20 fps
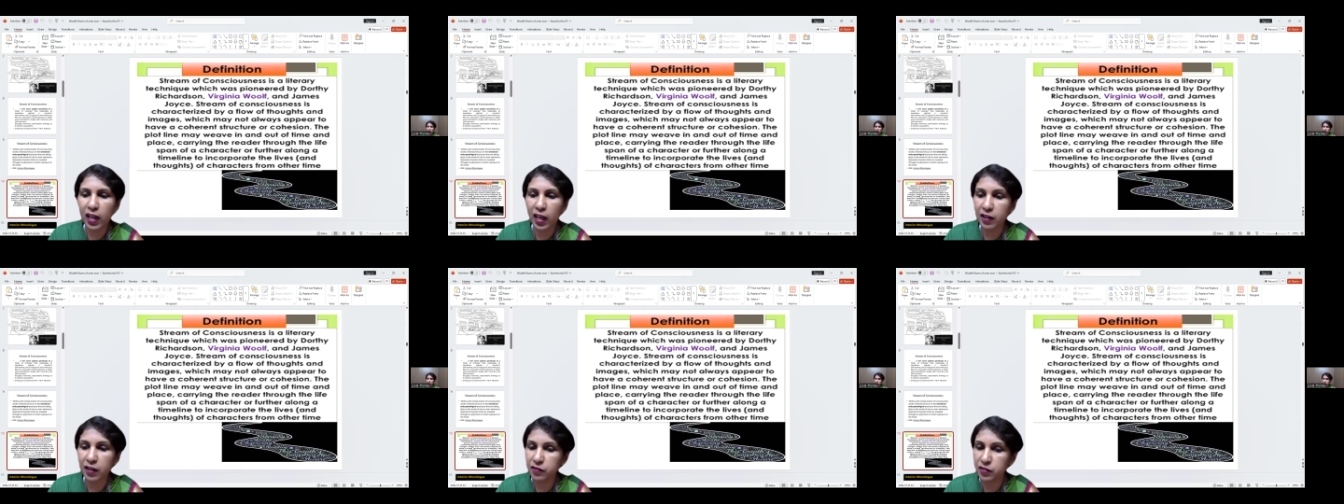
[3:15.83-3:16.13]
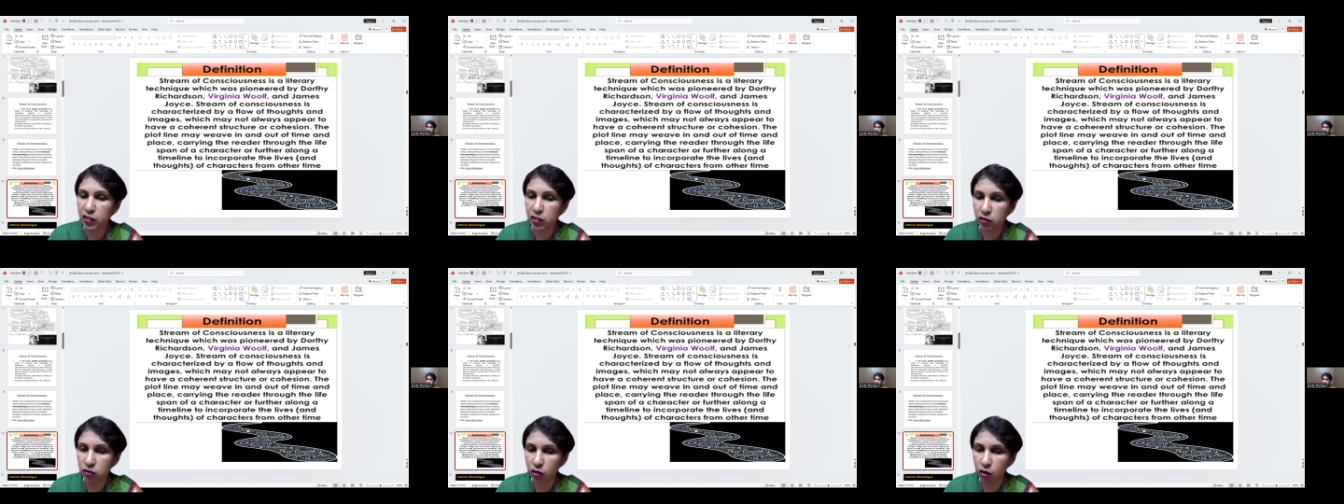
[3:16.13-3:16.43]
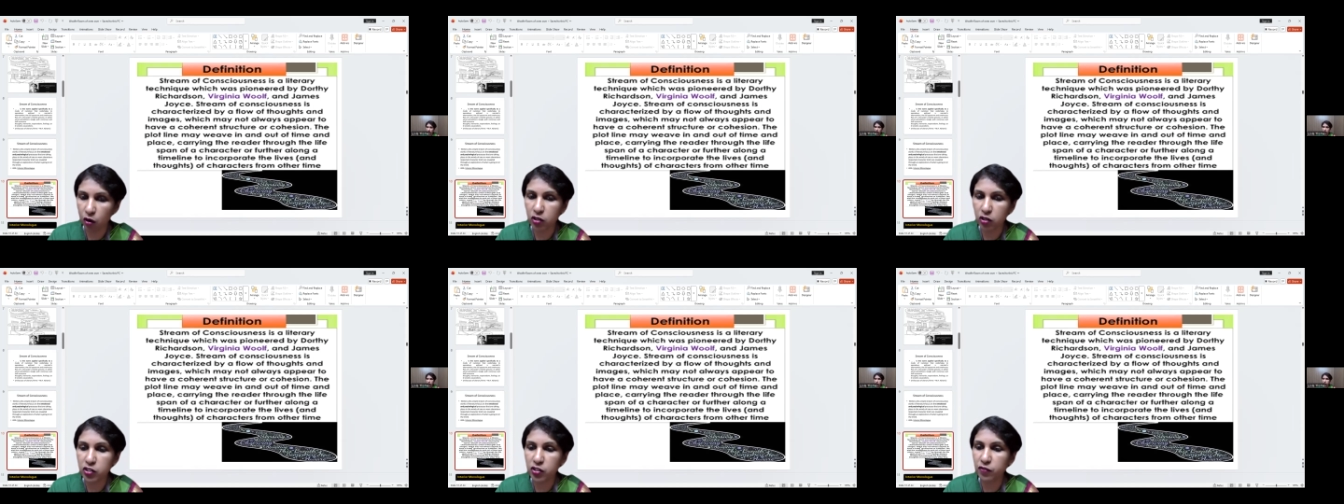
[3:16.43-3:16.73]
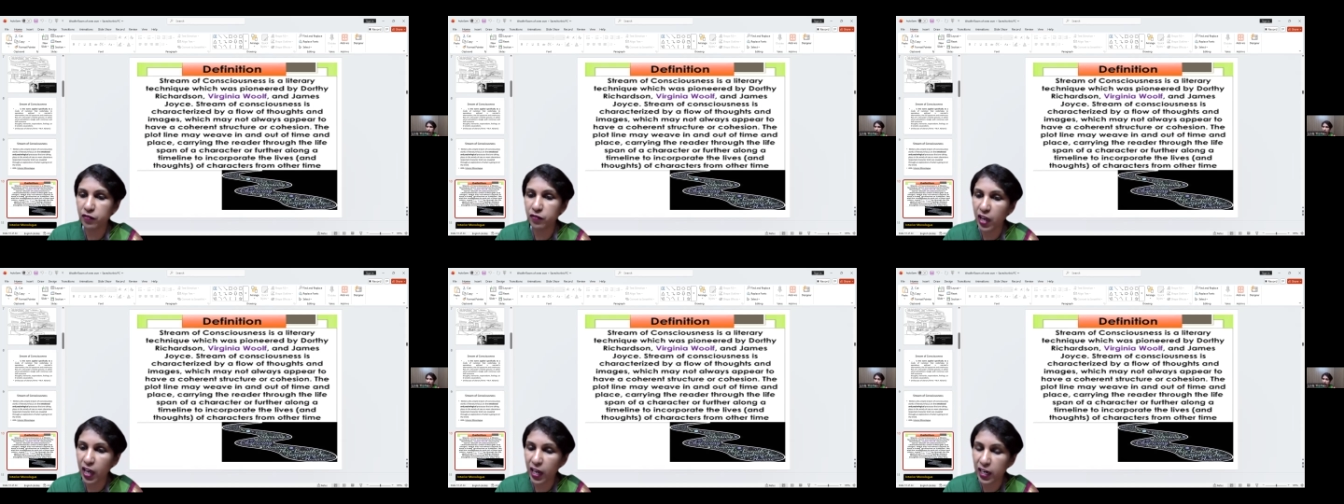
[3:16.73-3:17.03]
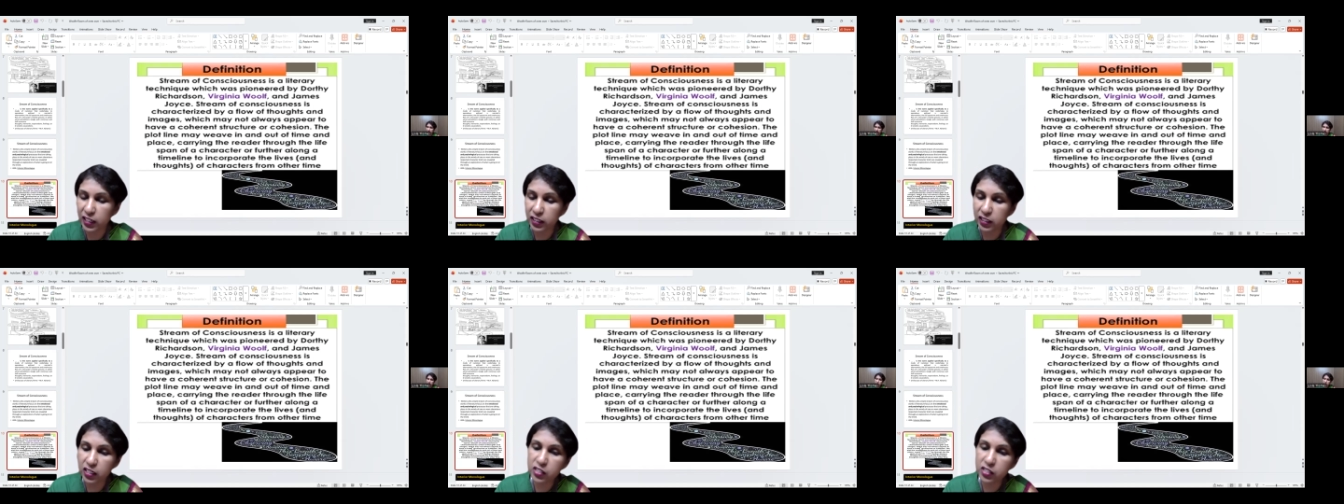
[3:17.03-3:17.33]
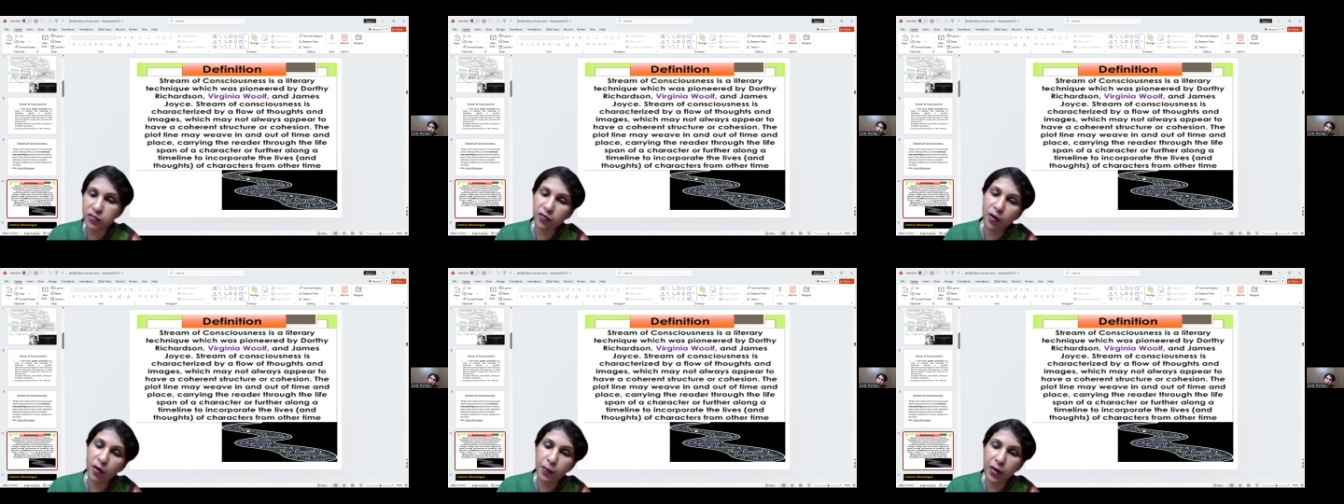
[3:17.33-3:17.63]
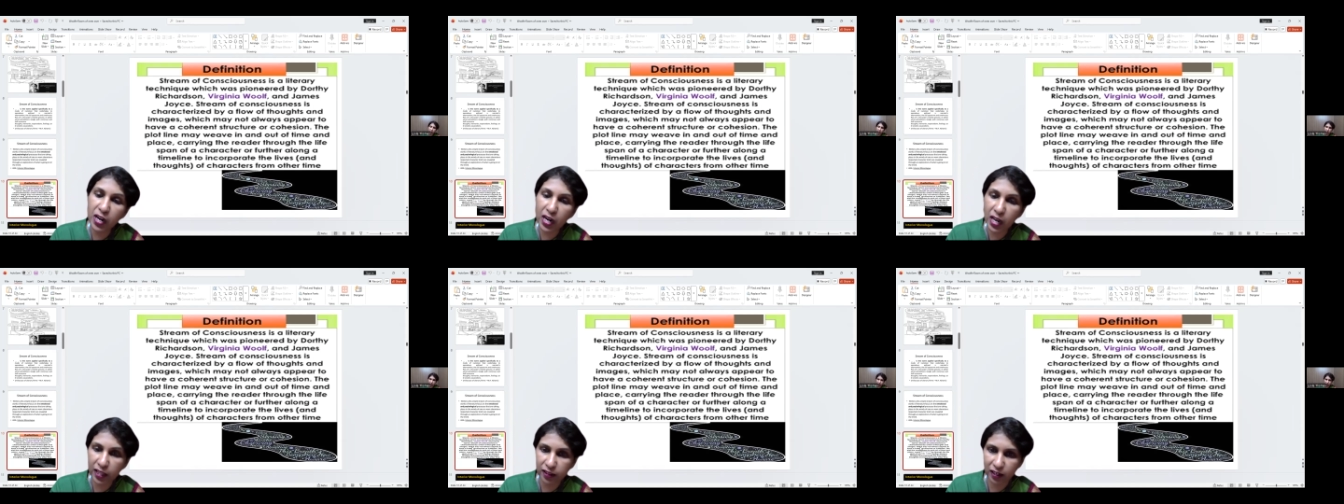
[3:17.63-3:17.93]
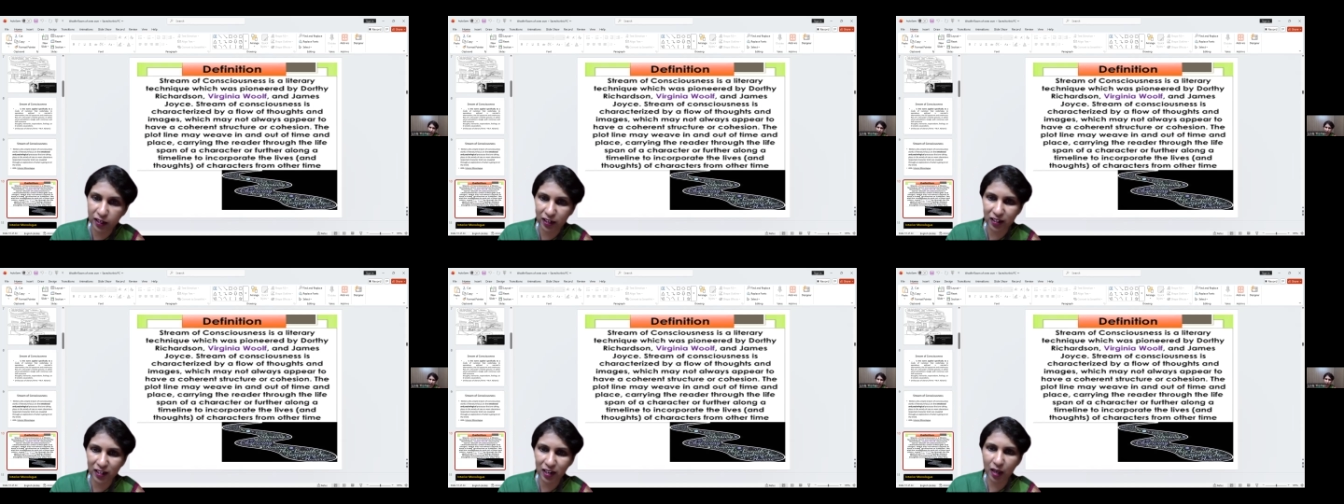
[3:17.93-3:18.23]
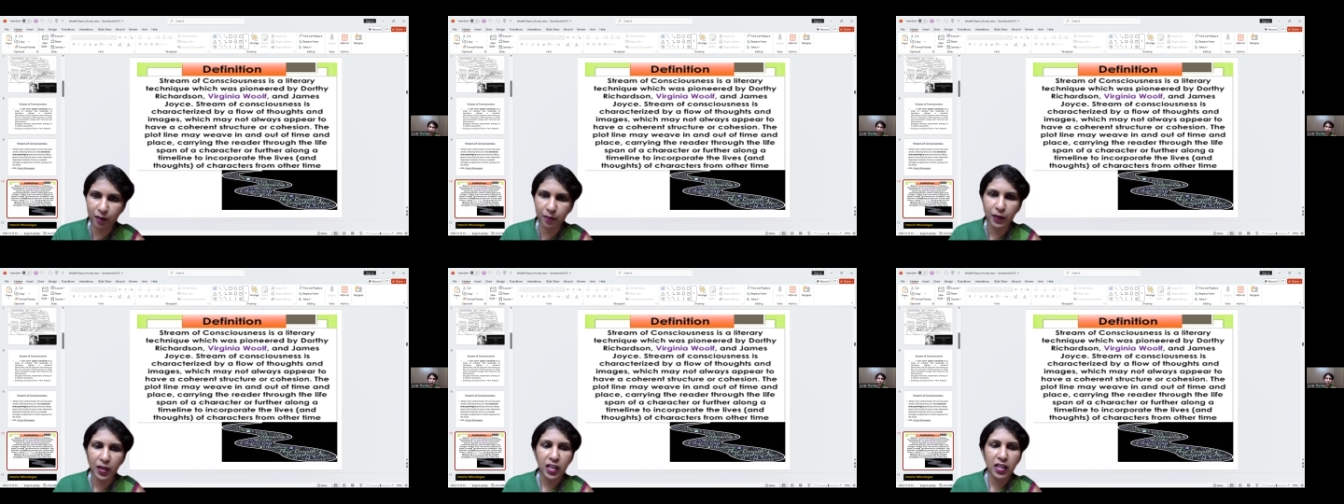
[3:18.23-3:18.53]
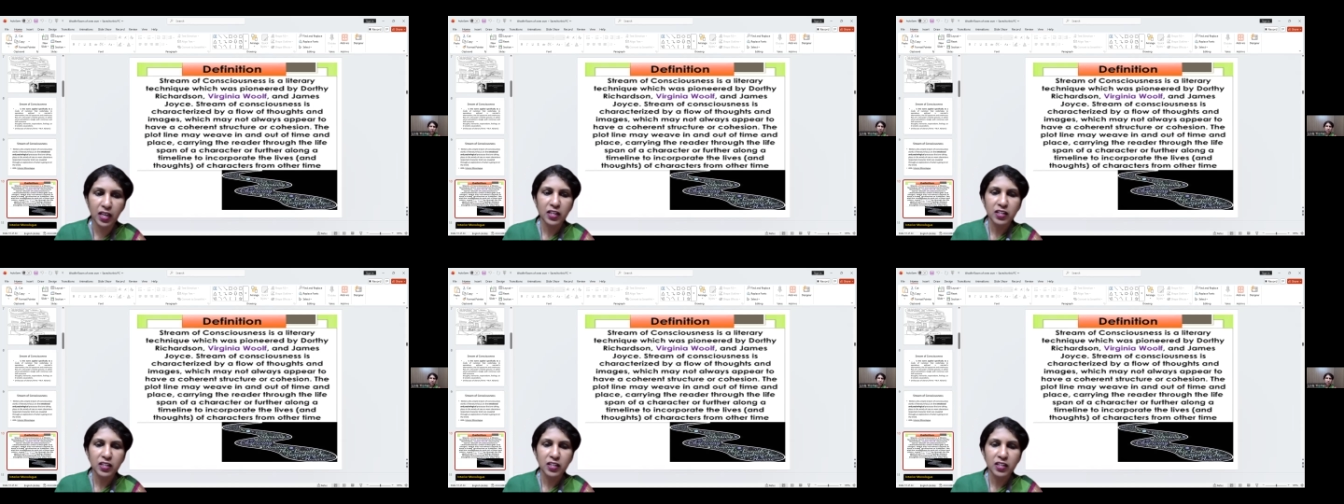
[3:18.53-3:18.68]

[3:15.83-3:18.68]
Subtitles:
lives and thoughts of characters from another time.